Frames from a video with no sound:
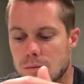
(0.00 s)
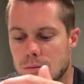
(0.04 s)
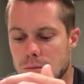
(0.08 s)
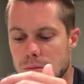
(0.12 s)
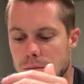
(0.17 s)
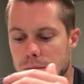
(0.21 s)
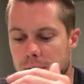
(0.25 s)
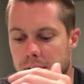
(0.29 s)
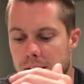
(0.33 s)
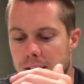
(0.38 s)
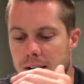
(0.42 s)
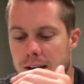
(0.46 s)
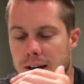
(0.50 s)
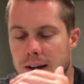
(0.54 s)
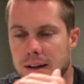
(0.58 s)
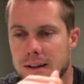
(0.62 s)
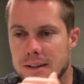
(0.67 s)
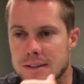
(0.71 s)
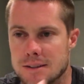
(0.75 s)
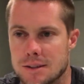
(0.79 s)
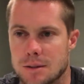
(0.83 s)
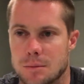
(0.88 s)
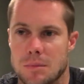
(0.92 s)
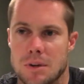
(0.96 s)
we can
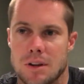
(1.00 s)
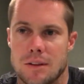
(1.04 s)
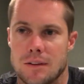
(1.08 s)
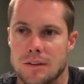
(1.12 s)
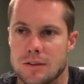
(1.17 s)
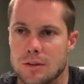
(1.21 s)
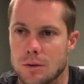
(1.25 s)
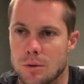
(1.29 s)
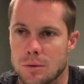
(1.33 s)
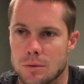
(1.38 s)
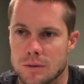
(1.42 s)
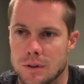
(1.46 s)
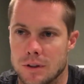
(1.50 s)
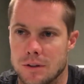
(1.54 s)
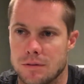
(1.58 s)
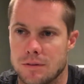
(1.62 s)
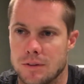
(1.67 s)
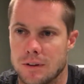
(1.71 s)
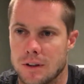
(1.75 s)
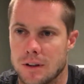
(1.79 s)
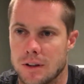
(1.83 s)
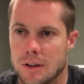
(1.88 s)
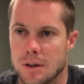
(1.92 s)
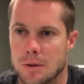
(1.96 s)
hire somebody that's only
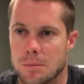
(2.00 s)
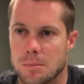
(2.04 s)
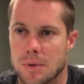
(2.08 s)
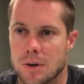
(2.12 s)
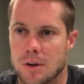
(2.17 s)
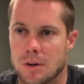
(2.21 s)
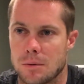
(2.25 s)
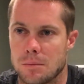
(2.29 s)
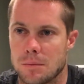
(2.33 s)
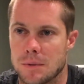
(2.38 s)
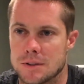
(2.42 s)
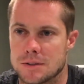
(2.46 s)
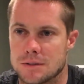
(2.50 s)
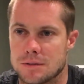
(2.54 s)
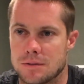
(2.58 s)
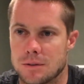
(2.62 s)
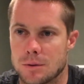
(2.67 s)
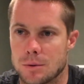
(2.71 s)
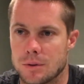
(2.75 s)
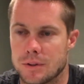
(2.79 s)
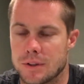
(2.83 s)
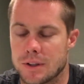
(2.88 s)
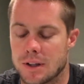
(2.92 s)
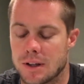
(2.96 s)
filling apartments
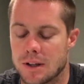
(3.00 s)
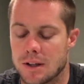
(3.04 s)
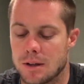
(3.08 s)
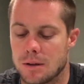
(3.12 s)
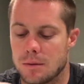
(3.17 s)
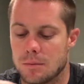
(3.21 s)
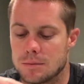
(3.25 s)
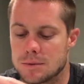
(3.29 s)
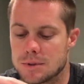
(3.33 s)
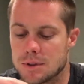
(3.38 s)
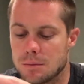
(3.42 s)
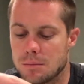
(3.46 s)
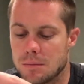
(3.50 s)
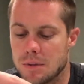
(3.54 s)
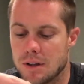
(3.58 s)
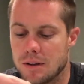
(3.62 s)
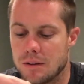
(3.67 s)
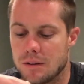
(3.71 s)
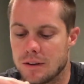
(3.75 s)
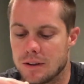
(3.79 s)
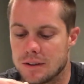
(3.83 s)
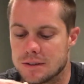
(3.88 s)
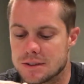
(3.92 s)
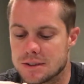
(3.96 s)
full time, somebody
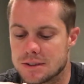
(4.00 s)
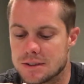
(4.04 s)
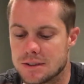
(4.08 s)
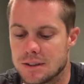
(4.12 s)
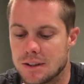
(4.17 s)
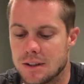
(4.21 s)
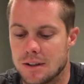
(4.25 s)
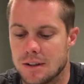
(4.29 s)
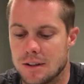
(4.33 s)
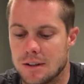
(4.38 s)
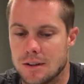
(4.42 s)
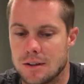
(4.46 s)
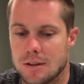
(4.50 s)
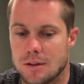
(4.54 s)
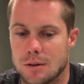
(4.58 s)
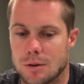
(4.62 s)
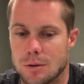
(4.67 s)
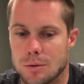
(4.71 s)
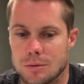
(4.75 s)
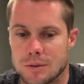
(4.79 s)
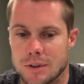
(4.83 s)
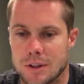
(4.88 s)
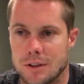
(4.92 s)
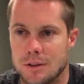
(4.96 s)
that's
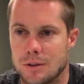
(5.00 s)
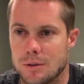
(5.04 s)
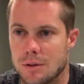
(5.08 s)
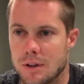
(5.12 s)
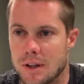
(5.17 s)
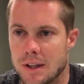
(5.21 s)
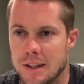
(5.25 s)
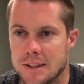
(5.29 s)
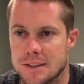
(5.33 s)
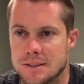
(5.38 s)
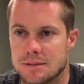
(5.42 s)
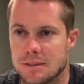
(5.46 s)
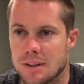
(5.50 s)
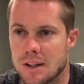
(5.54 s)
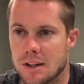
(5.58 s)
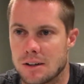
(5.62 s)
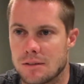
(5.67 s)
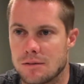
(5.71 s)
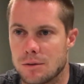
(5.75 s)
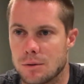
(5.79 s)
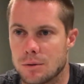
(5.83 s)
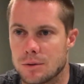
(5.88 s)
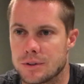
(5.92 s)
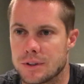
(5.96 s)
only doing
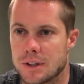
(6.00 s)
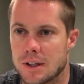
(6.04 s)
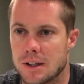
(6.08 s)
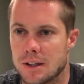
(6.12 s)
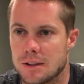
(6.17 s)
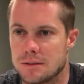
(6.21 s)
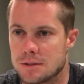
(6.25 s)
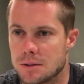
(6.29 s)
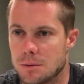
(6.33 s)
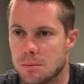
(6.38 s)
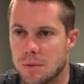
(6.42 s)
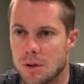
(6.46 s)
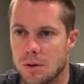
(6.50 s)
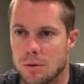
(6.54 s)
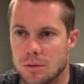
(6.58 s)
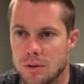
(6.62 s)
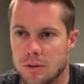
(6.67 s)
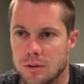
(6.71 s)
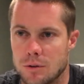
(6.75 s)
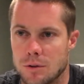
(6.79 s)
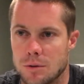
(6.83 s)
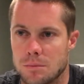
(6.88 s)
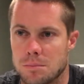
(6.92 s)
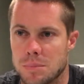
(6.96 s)
HVAC full time, somebody
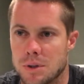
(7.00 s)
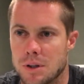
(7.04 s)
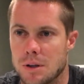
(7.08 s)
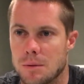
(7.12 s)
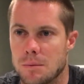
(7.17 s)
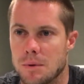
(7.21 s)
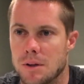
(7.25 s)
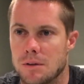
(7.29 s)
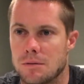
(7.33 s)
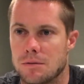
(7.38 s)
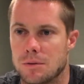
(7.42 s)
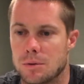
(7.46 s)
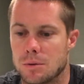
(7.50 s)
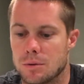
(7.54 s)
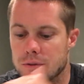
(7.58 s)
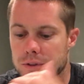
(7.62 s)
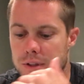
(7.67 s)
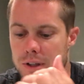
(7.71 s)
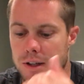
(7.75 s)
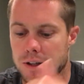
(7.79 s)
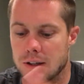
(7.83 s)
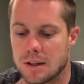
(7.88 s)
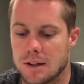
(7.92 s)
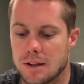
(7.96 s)
only doing plumbing full
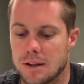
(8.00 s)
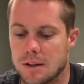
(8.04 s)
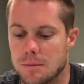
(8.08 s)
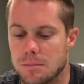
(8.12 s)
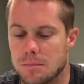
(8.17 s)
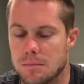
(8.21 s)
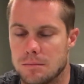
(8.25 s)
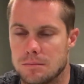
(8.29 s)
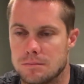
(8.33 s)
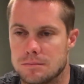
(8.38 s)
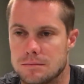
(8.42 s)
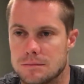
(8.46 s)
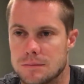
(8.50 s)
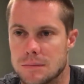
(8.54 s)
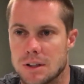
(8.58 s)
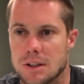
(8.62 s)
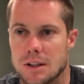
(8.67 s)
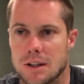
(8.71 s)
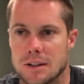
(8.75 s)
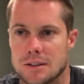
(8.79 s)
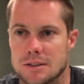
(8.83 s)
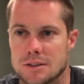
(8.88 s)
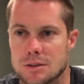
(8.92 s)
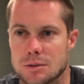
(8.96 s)
time,
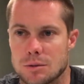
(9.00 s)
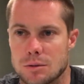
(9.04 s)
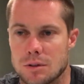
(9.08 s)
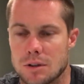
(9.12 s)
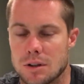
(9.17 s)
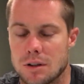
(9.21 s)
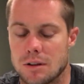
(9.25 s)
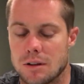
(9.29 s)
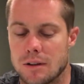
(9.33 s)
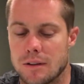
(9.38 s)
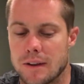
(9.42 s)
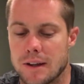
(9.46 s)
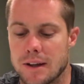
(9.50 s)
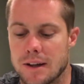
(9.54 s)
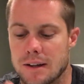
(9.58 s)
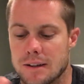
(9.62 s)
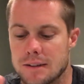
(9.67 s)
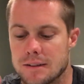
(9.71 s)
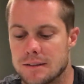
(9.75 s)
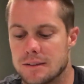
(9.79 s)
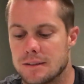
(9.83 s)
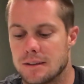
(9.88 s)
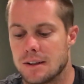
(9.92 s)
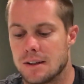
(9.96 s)
electrical, all of
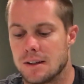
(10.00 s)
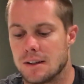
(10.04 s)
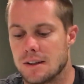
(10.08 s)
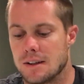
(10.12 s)
that. And